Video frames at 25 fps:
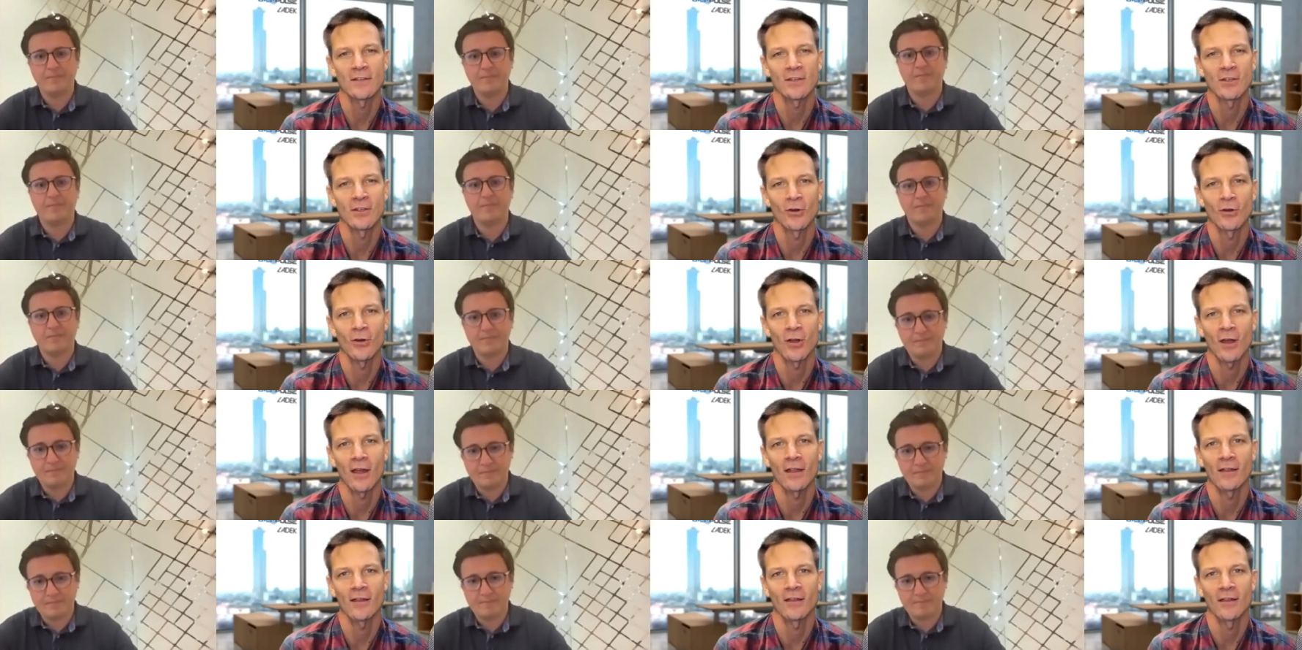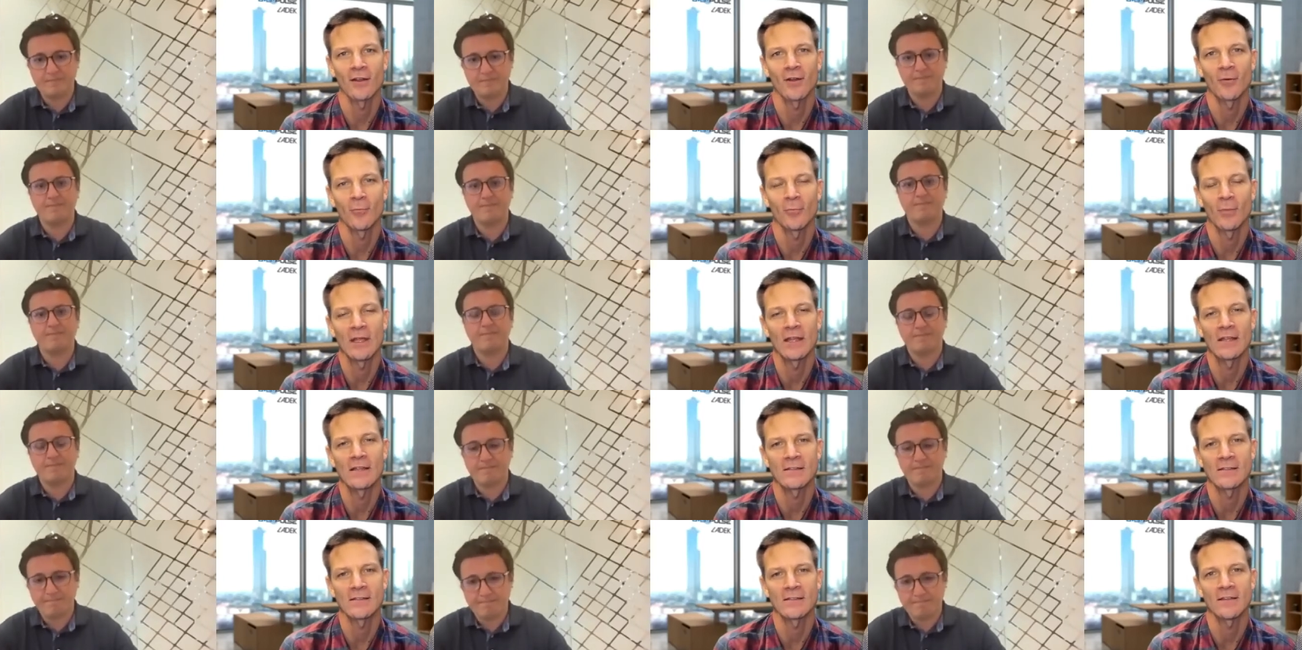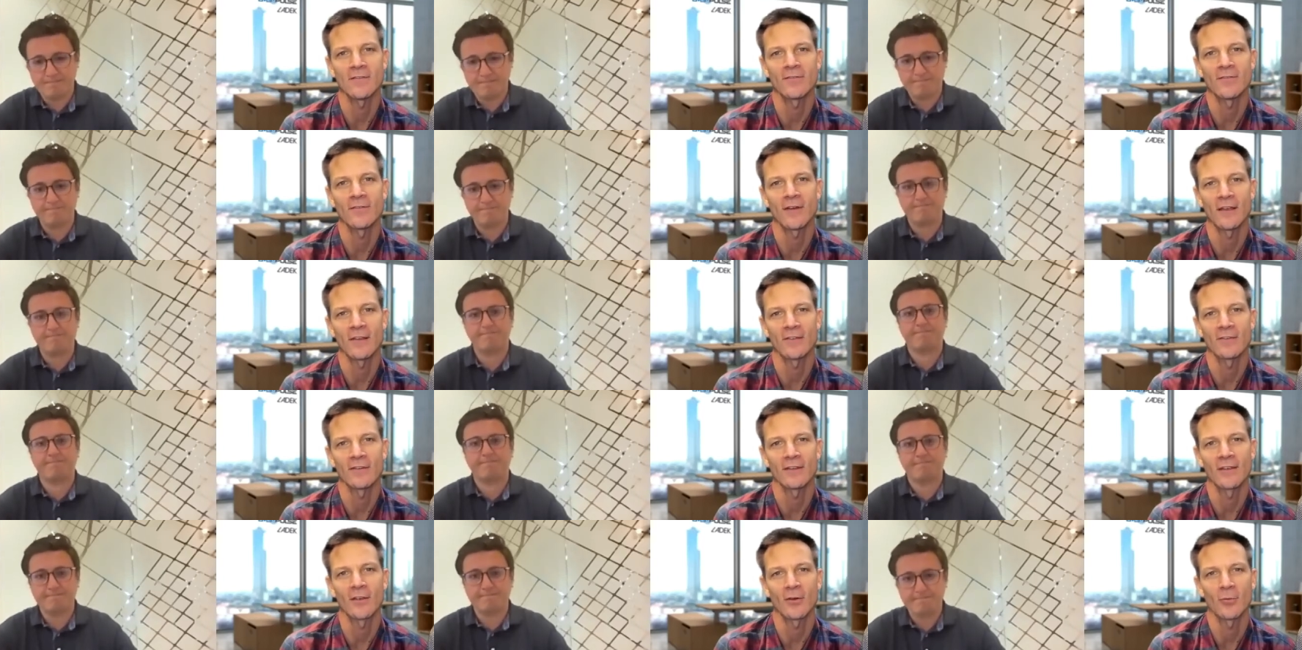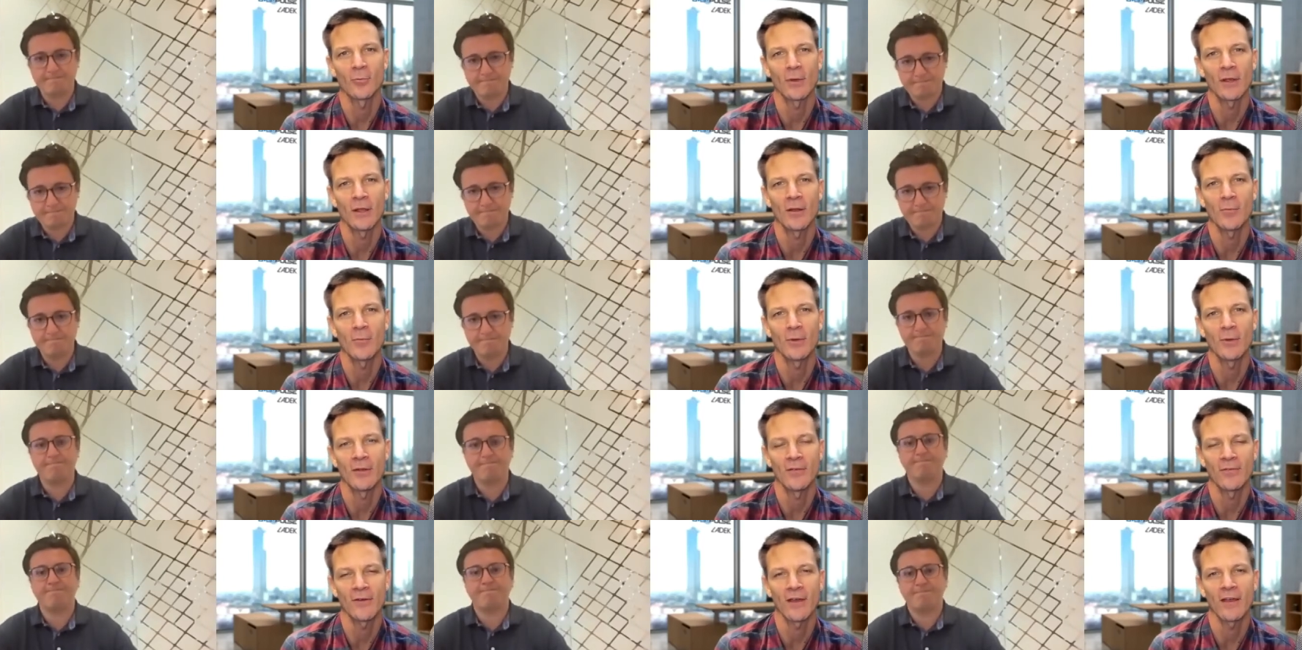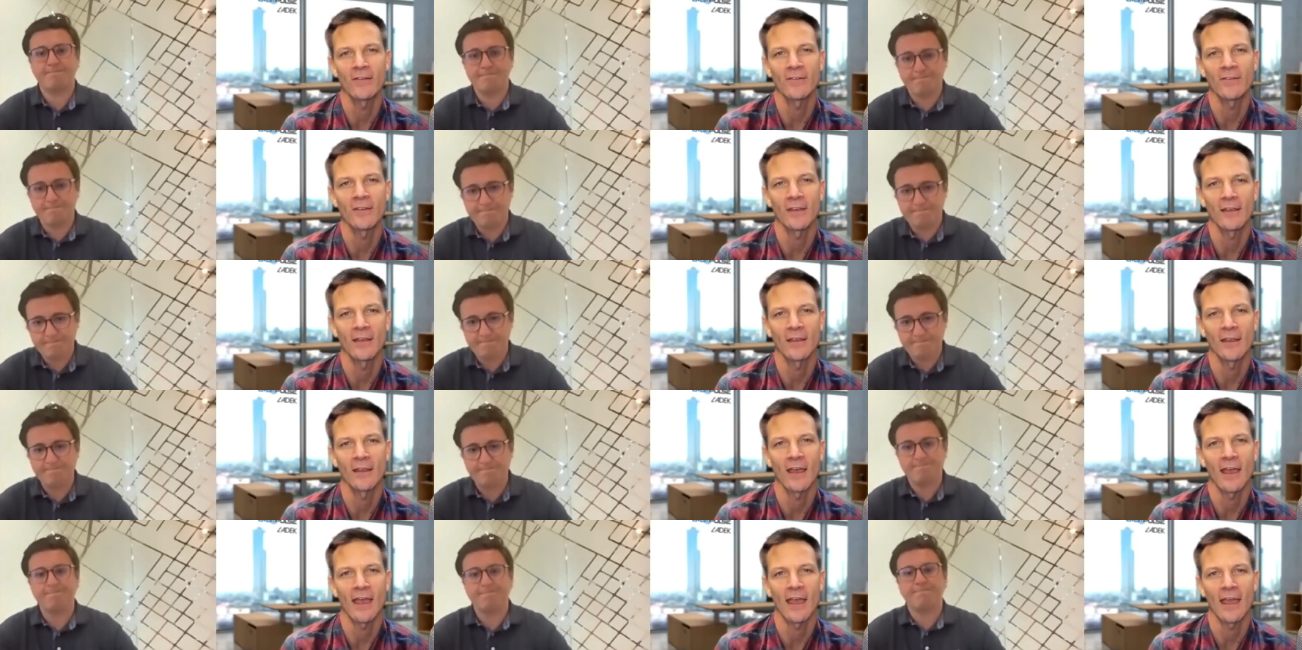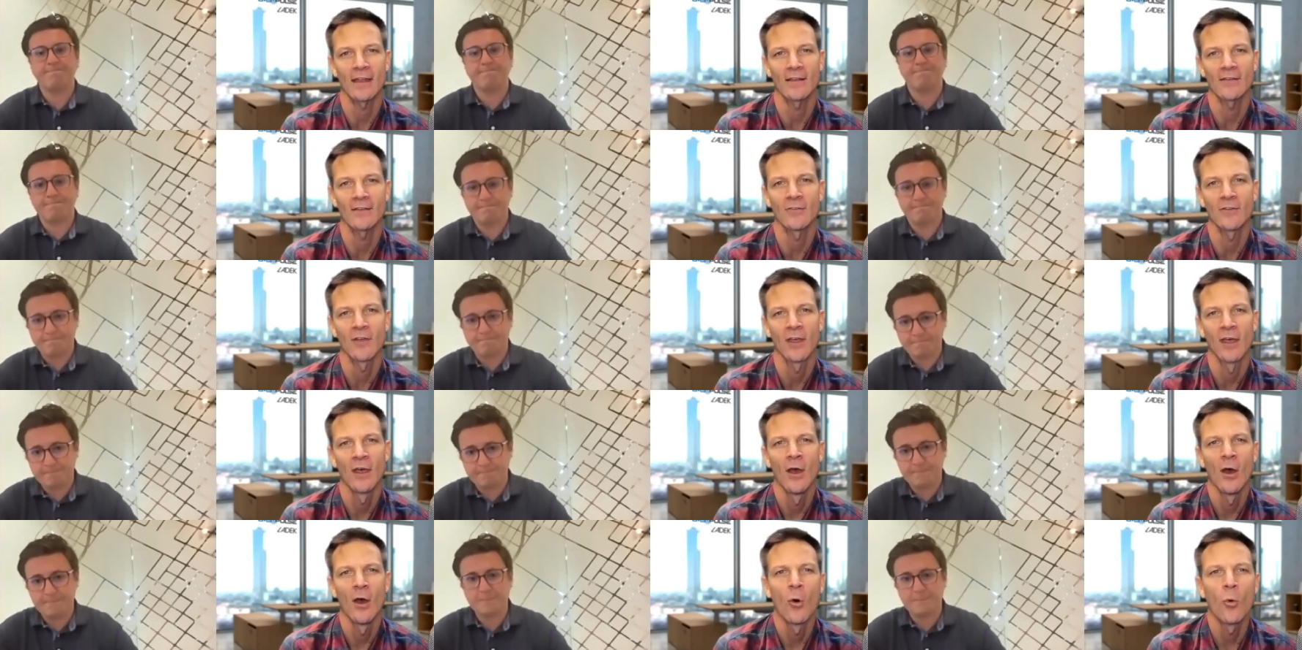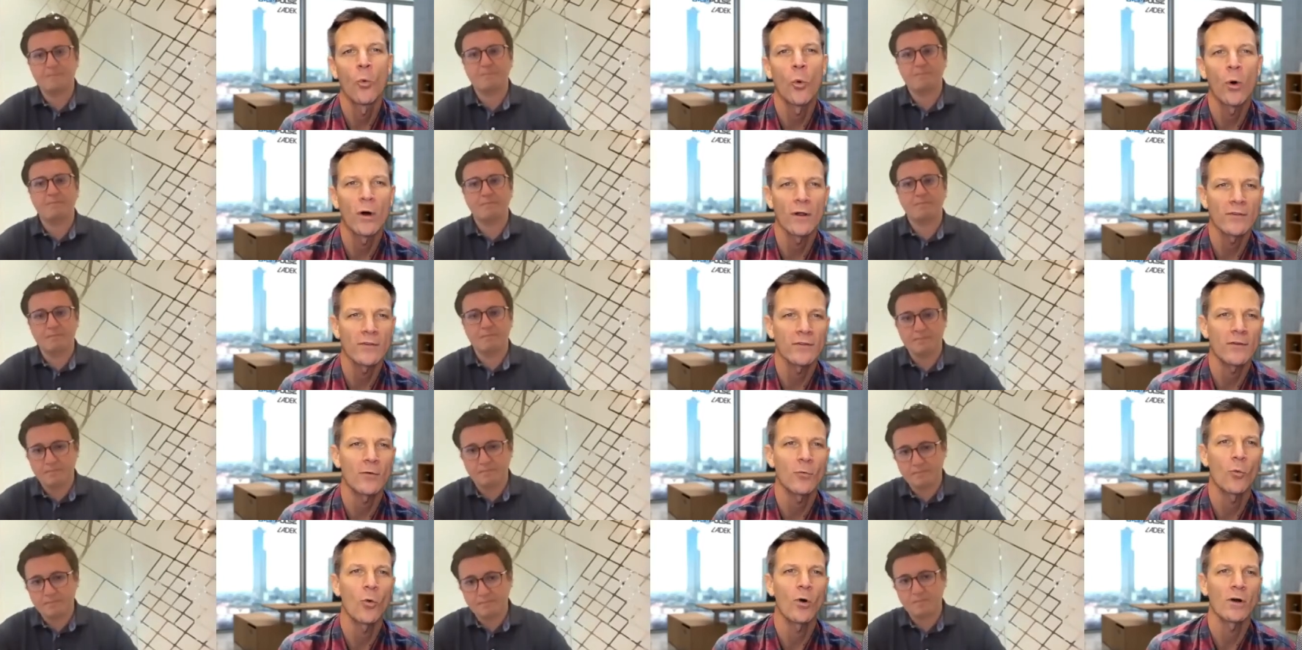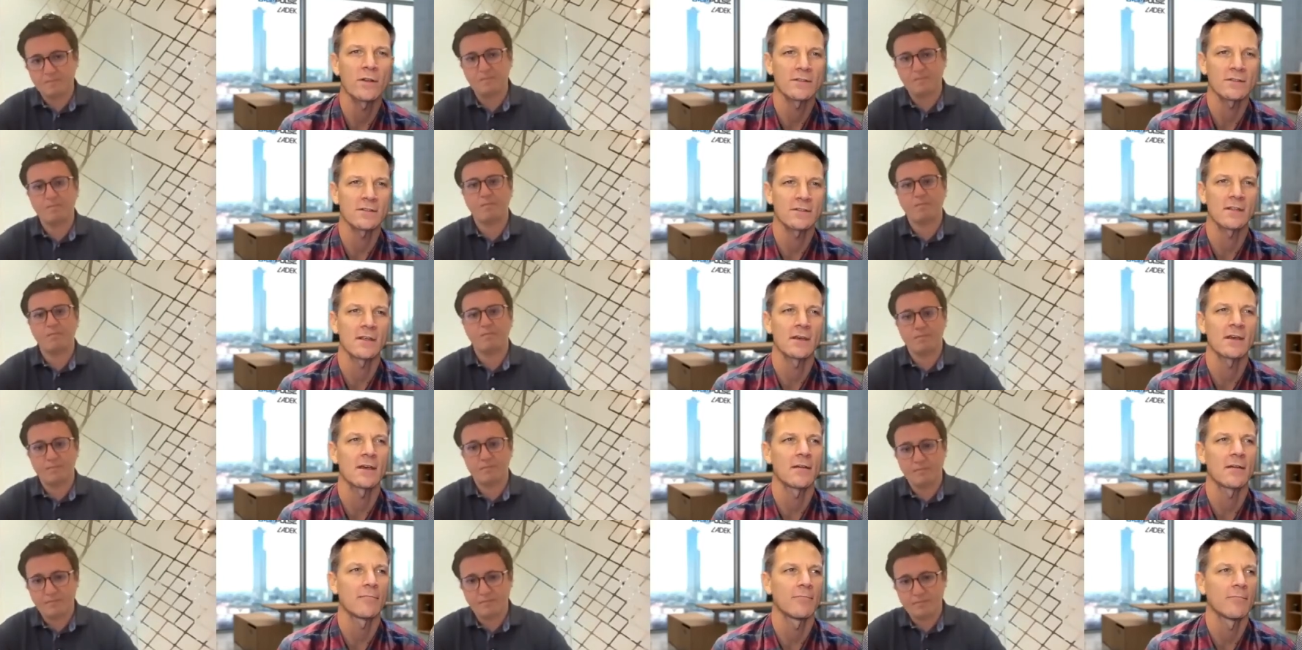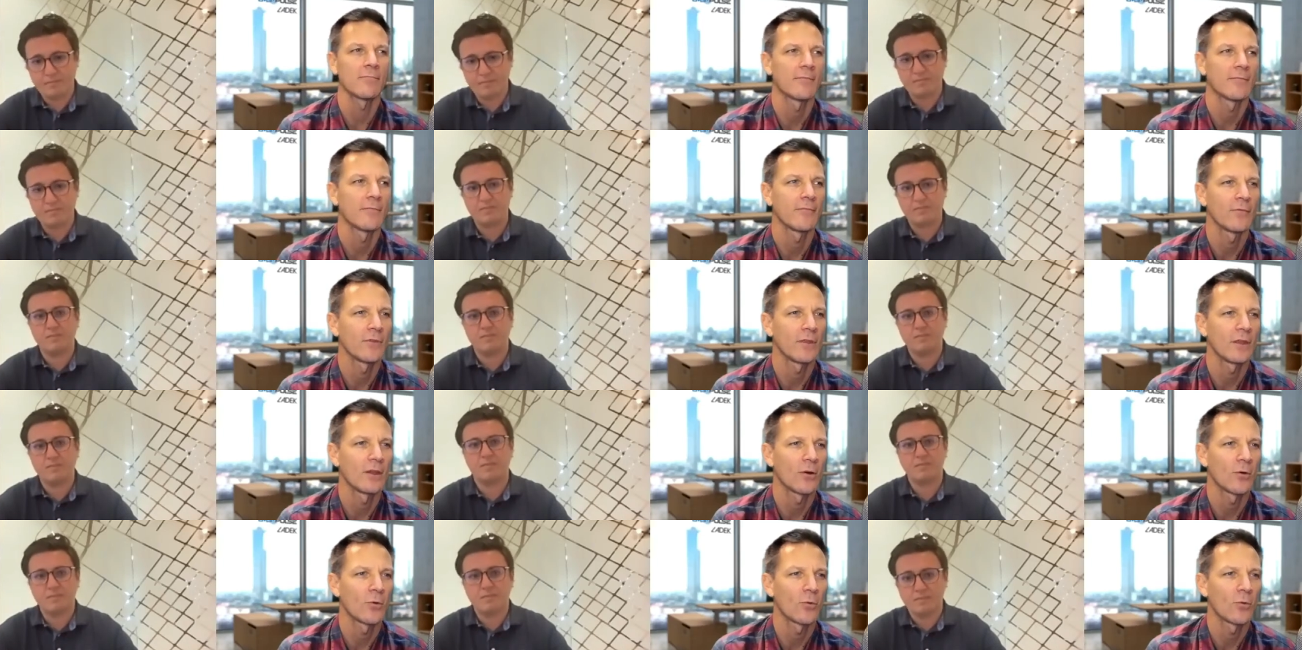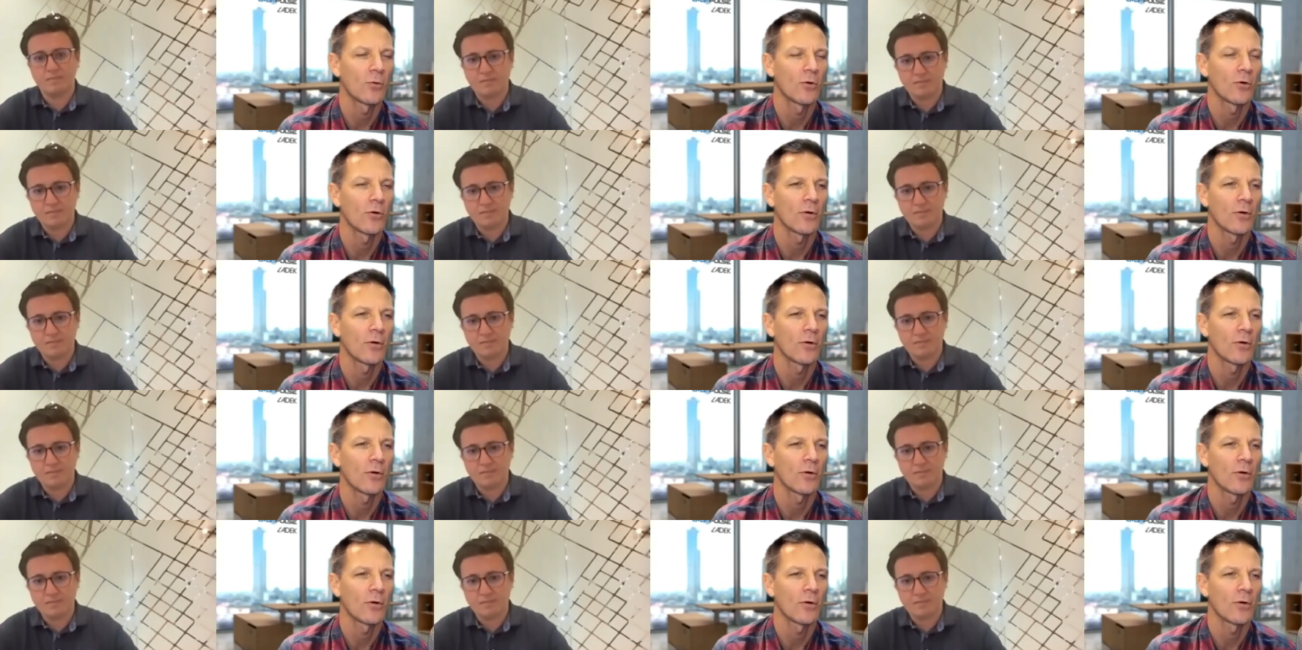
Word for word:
Speaker 1: you're not you know b2c facing you're b2b facing and what's what's the you know